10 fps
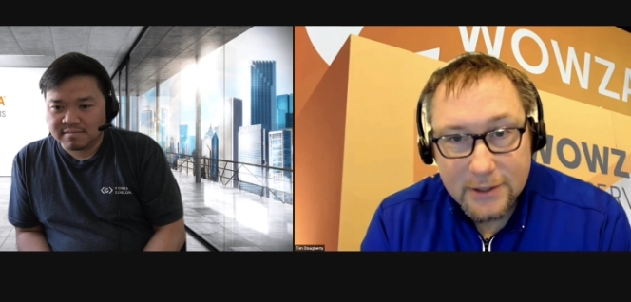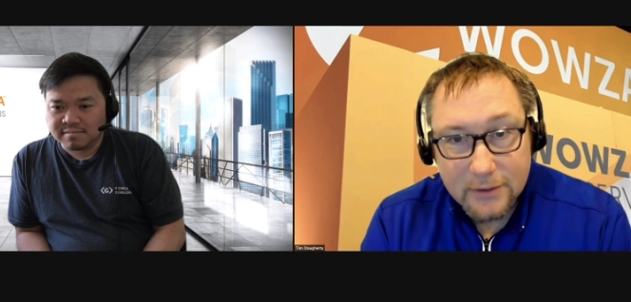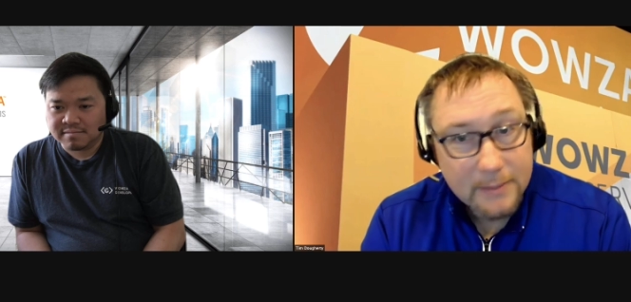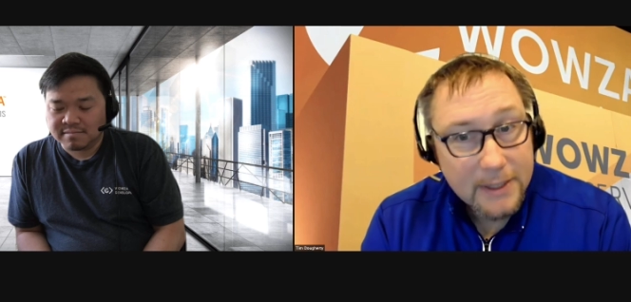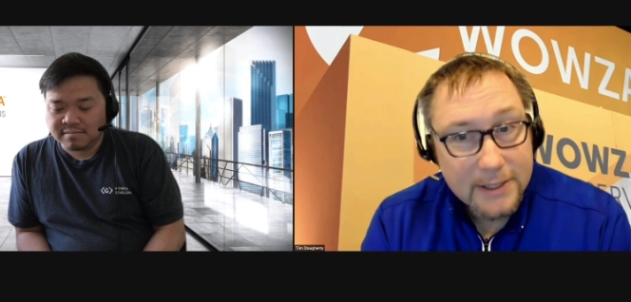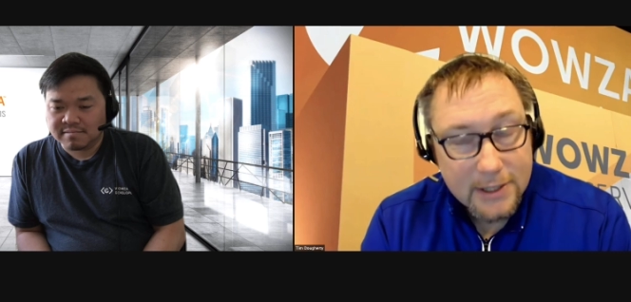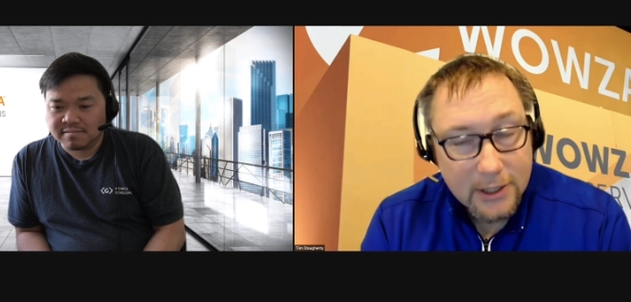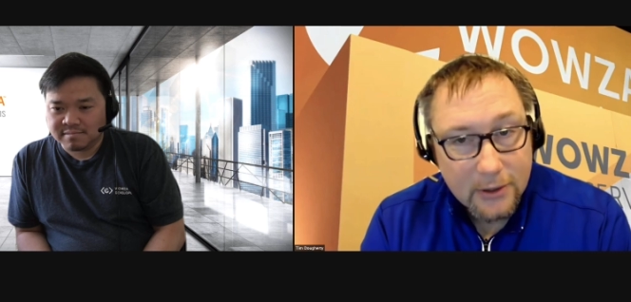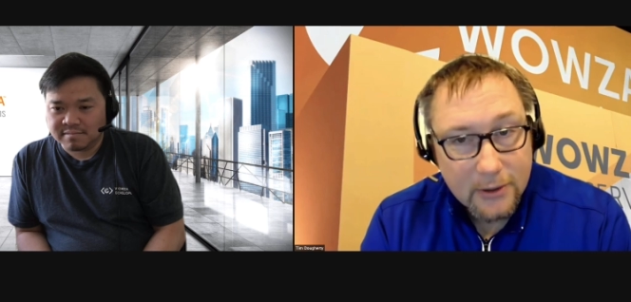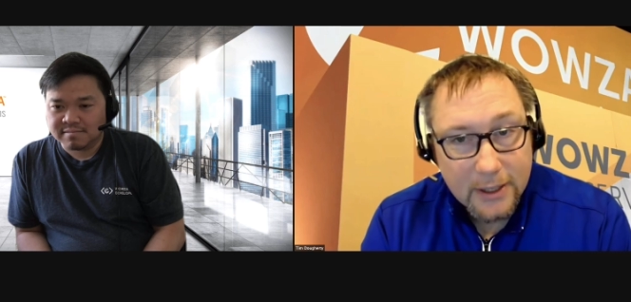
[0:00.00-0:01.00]
Speaker 1: on streaming and
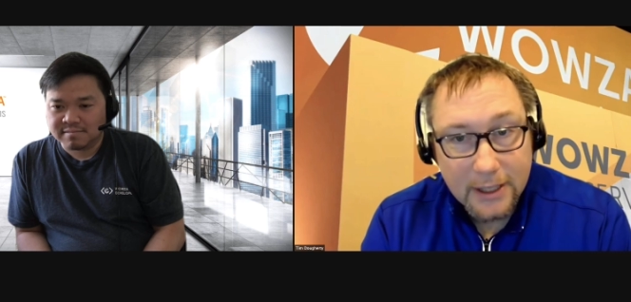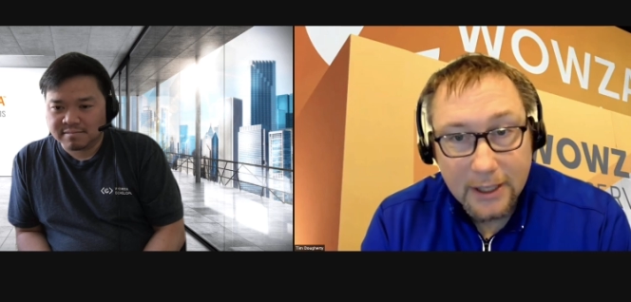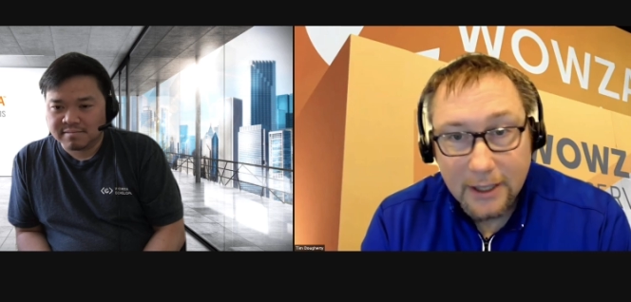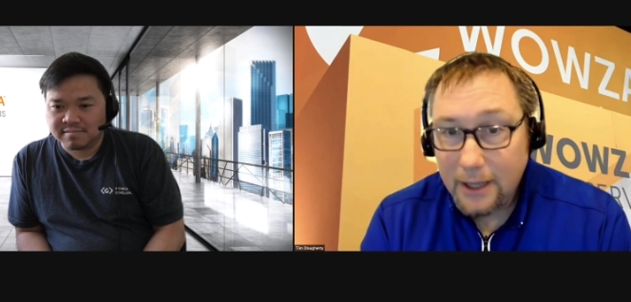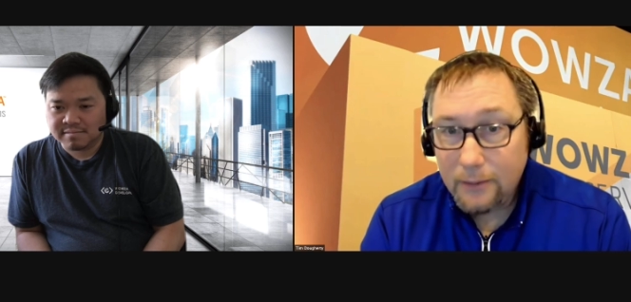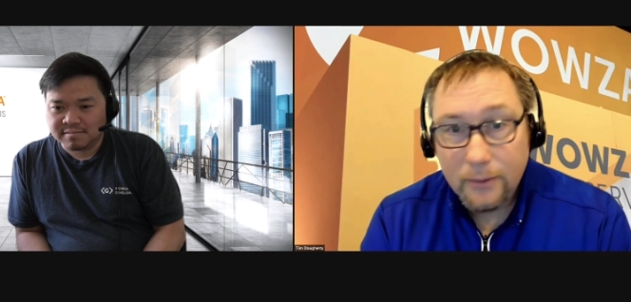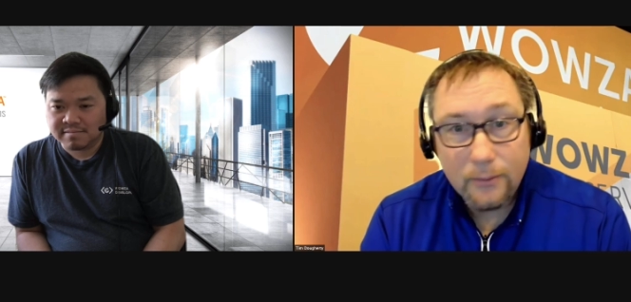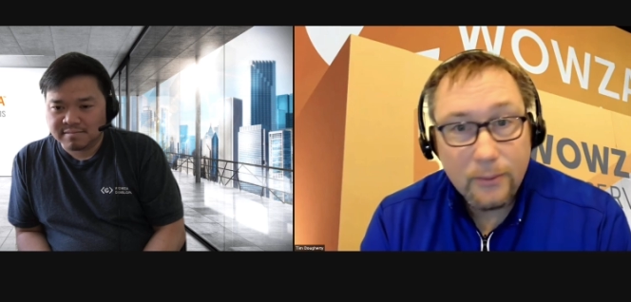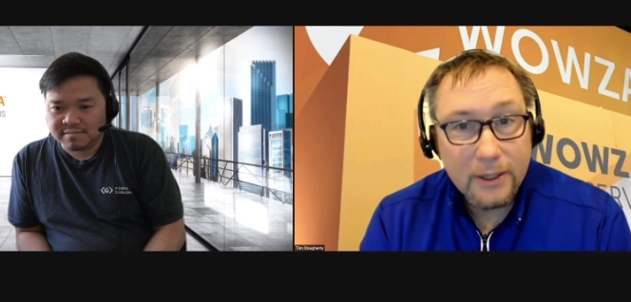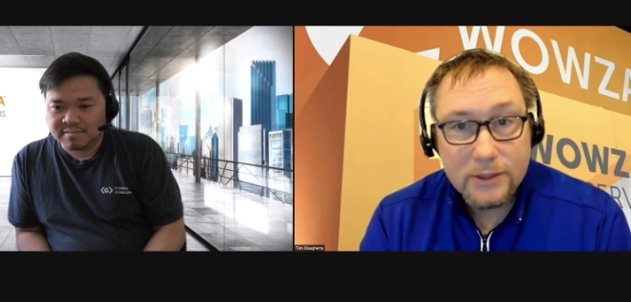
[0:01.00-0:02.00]
security, and
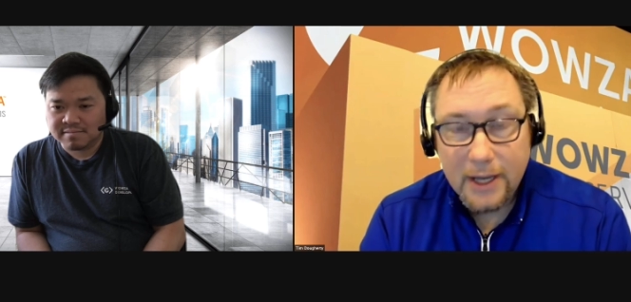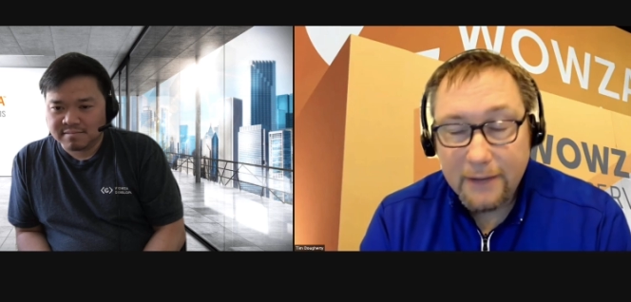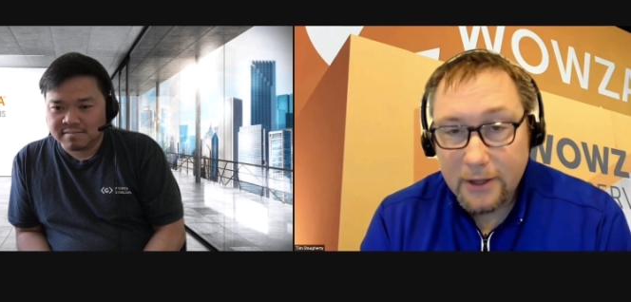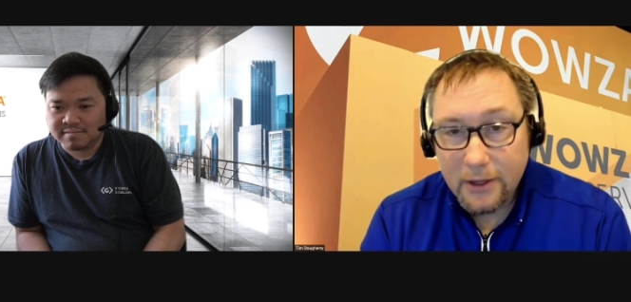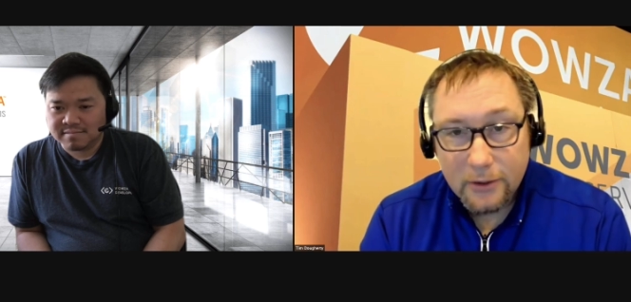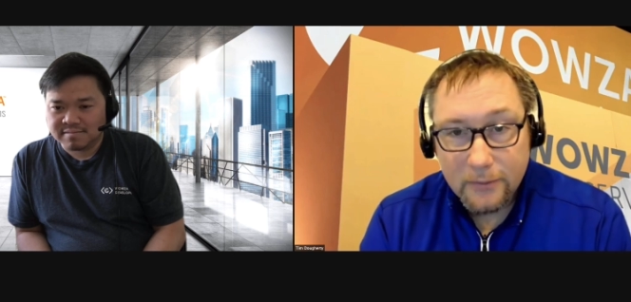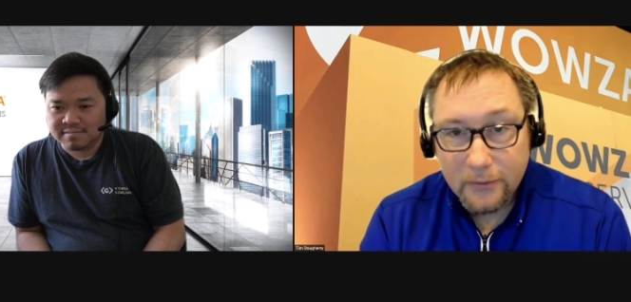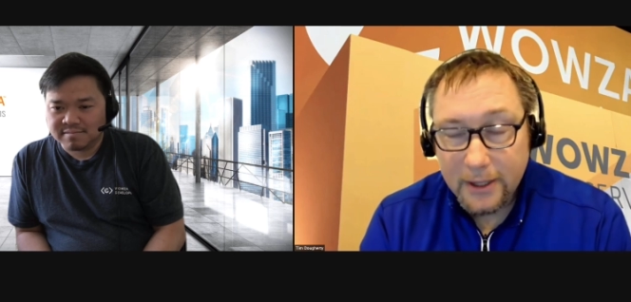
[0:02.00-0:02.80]
we really drive it home.